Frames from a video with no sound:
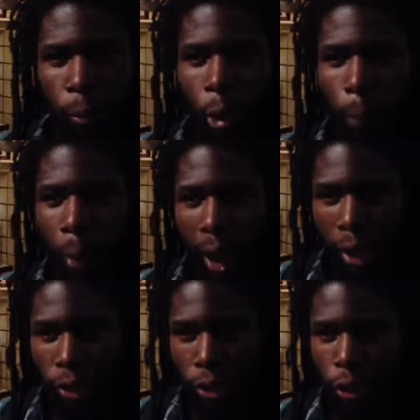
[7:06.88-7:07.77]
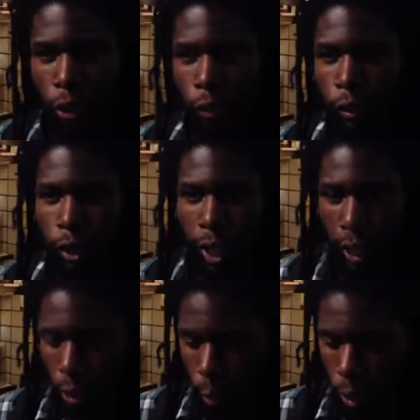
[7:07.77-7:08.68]
be more positive, because I
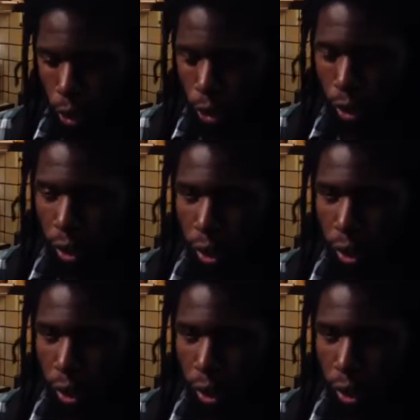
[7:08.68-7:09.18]
can always